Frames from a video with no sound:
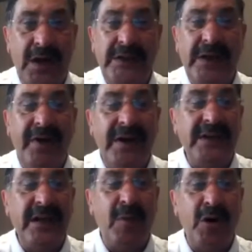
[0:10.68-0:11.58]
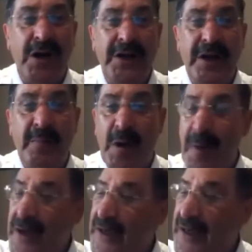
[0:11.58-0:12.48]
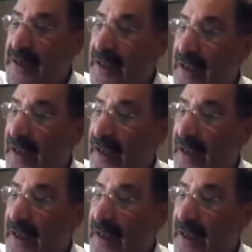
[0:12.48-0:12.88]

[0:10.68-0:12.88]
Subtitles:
are their effects on mortality and morbidity?